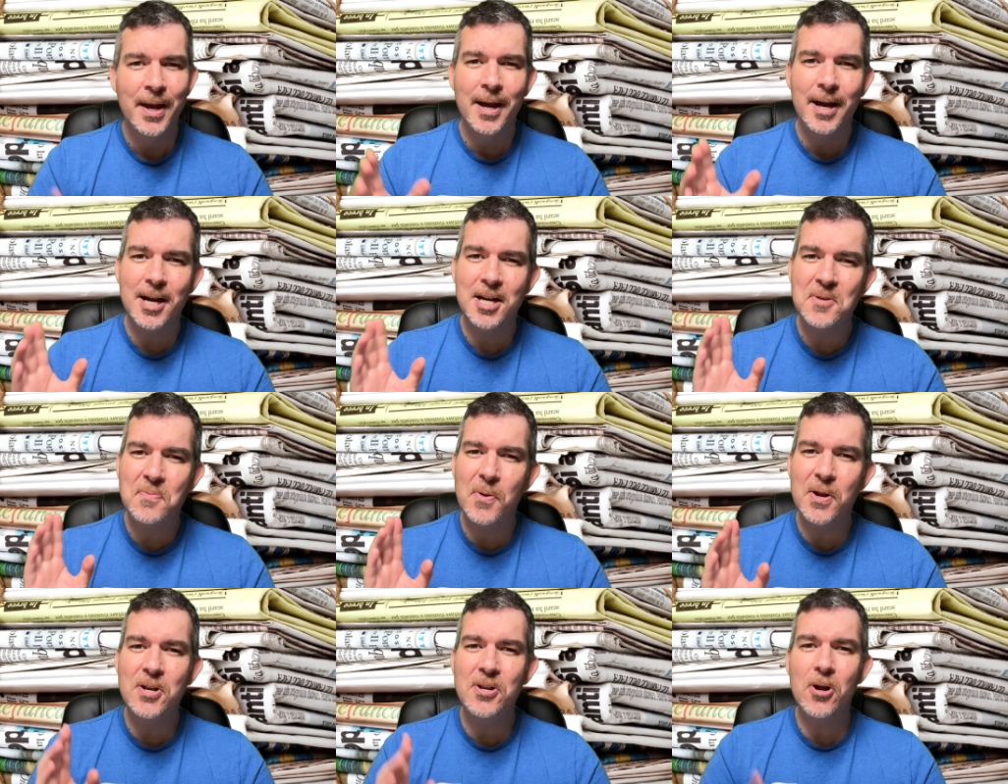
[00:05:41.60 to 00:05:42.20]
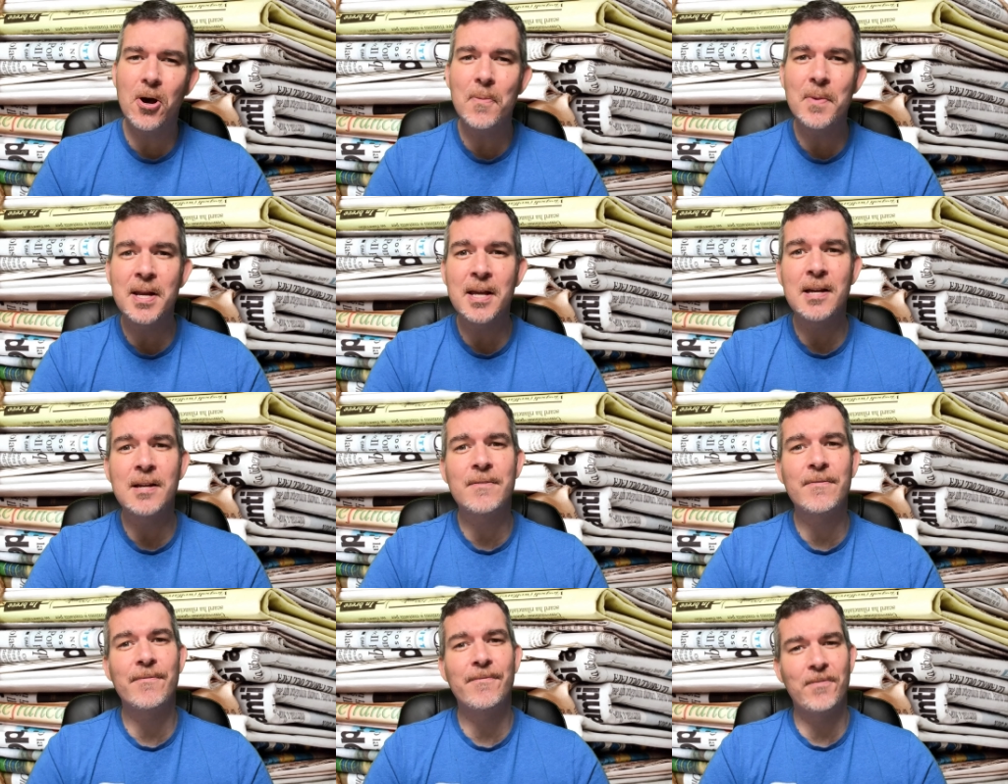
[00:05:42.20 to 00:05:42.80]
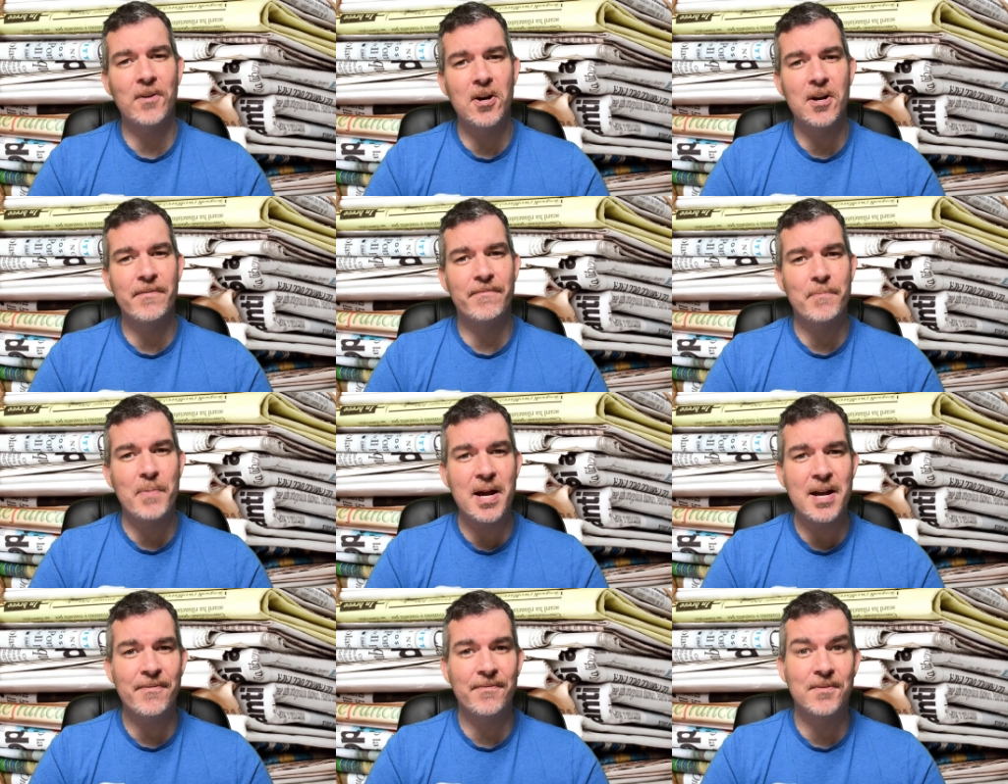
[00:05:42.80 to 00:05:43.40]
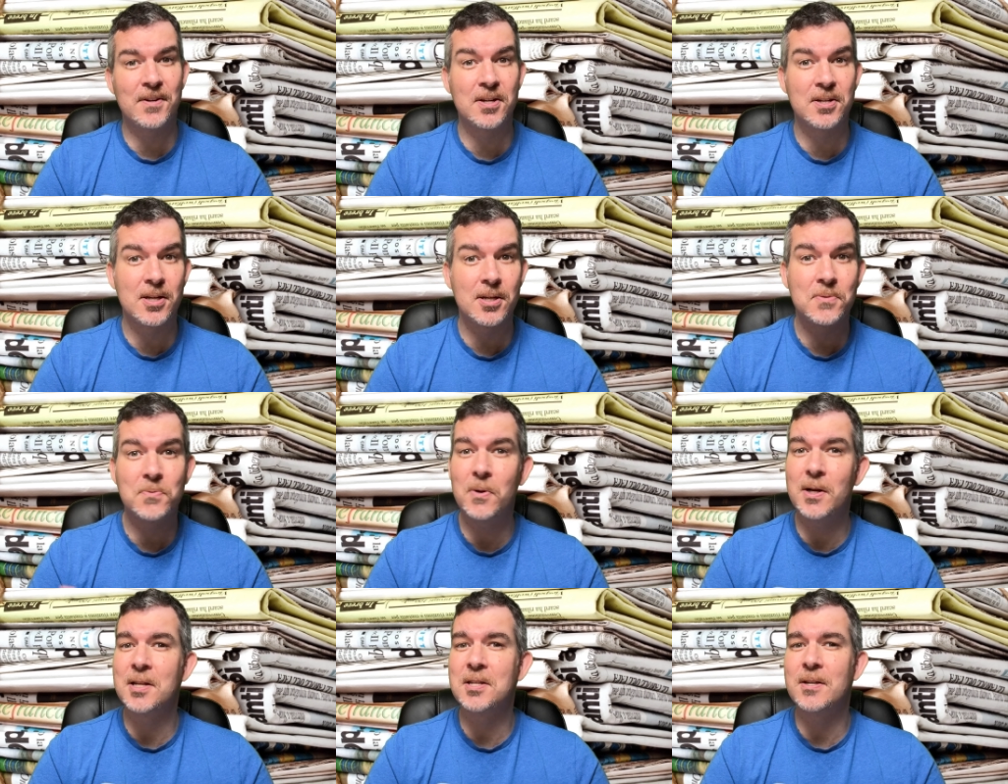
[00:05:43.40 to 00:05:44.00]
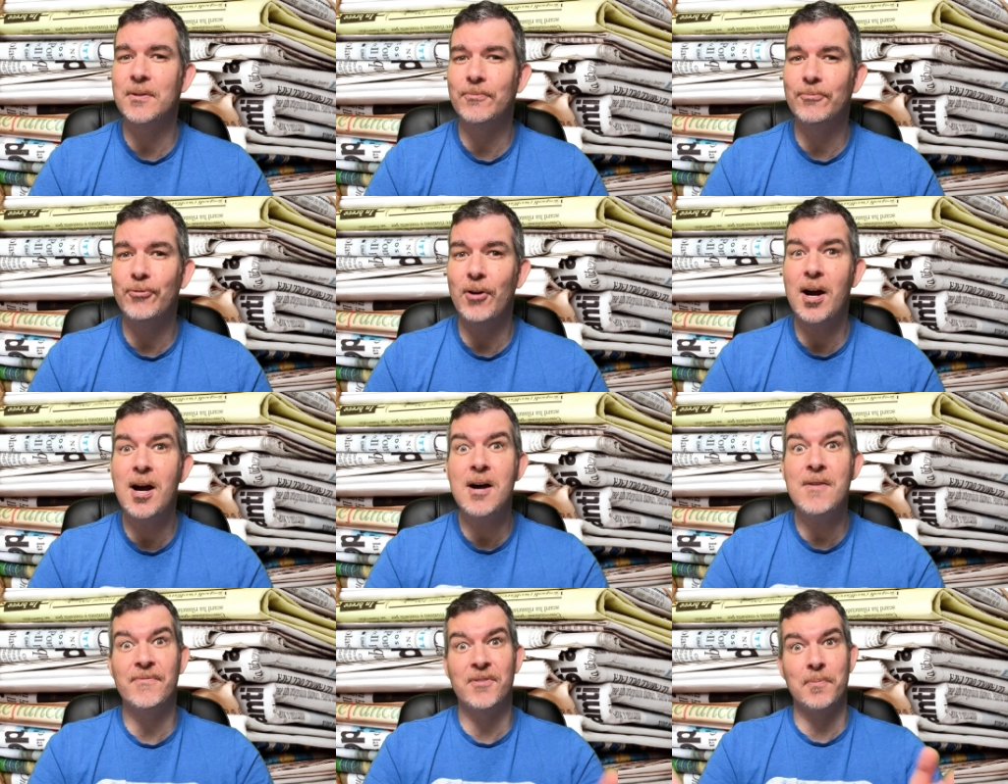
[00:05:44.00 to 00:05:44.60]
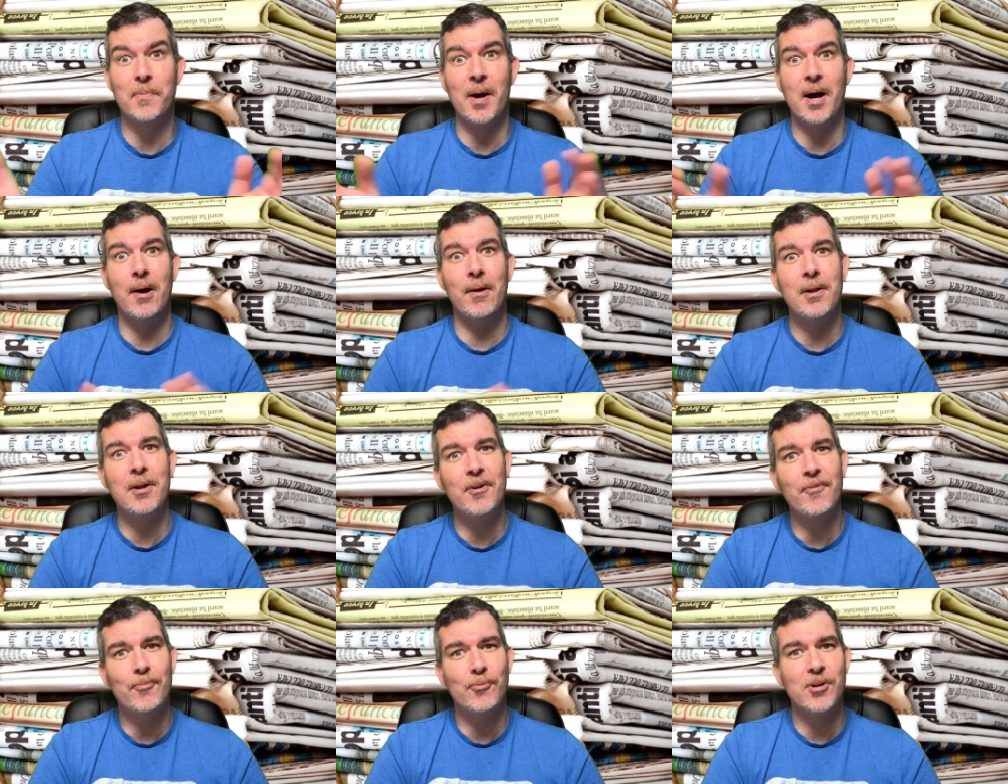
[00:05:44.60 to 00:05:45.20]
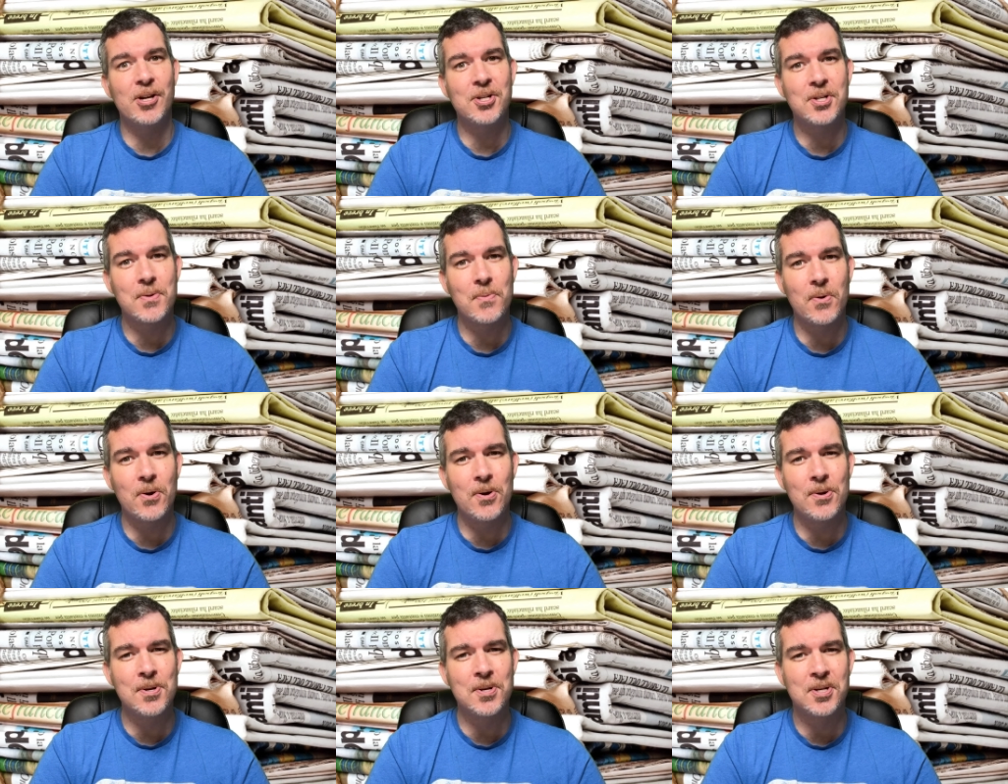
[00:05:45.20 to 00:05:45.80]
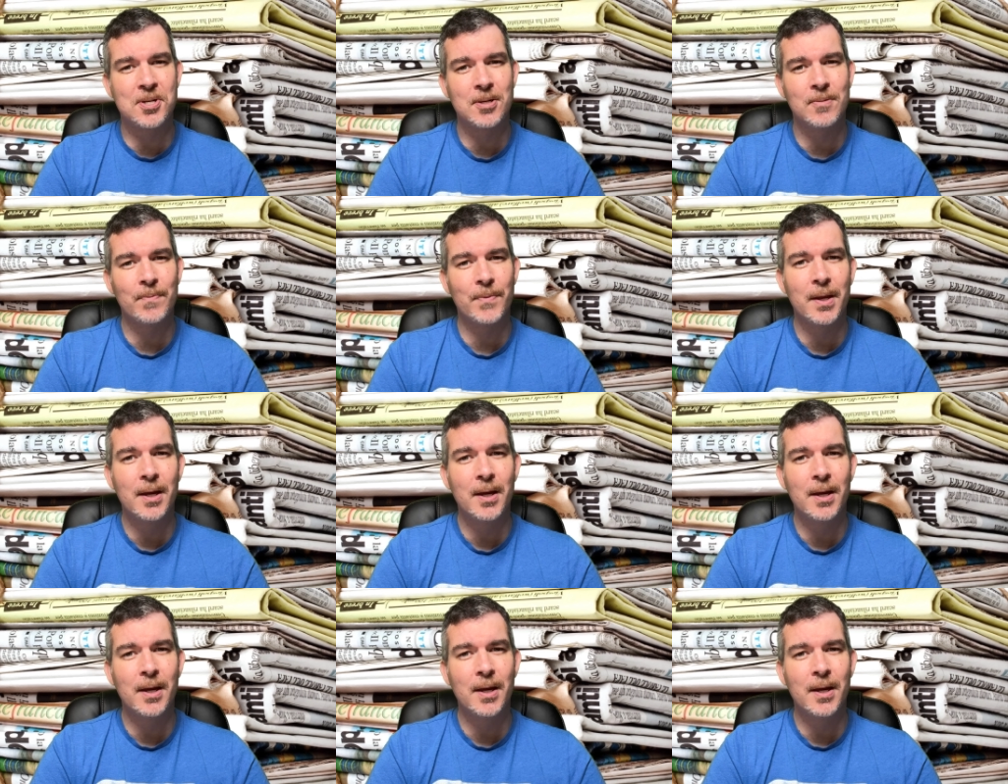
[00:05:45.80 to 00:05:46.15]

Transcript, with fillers: It has been nominated for five BAFTAs as well as a raft apparently of British awards.